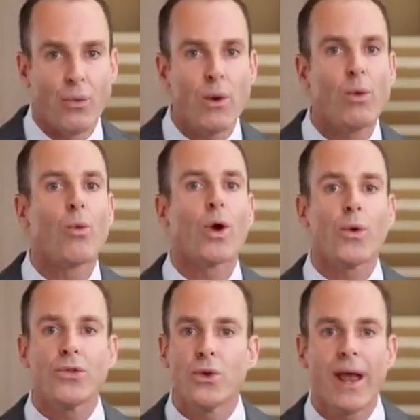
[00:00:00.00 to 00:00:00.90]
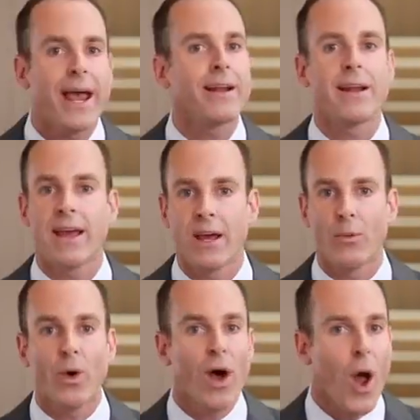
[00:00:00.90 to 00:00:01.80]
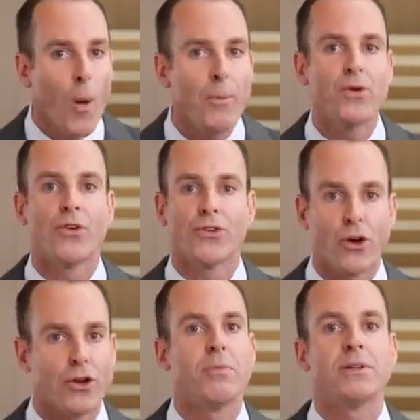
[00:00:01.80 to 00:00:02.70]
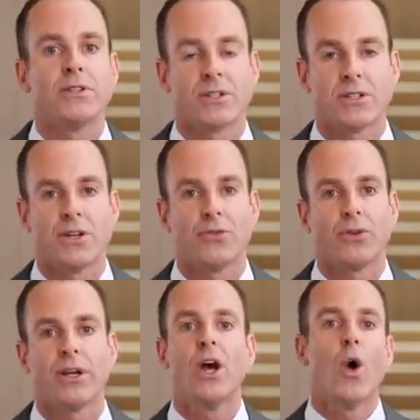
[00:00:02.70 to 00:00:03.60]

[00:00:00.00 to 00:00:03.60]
We will work with you hand in hand. We'll help you to start your business successfully.